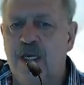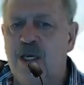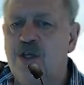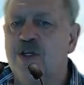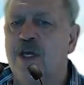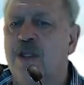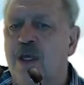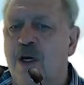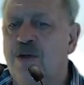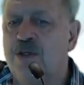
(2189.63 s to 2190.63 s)
each had
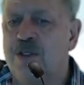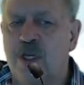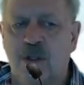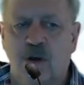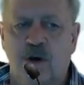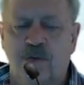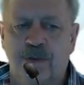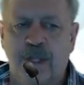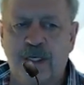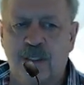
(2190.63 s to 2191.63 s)
their own set of
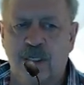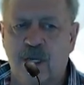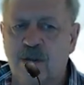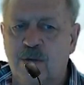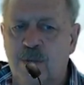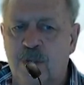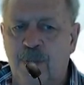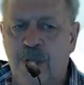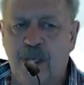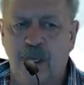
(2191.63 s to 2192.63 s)
tax-deductible
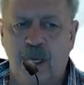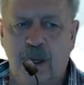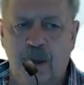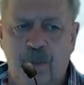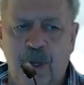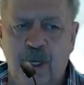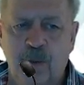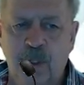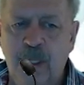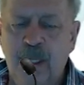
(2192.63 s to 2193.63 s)

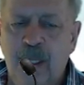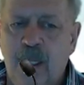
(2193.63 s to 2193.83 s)
applicable.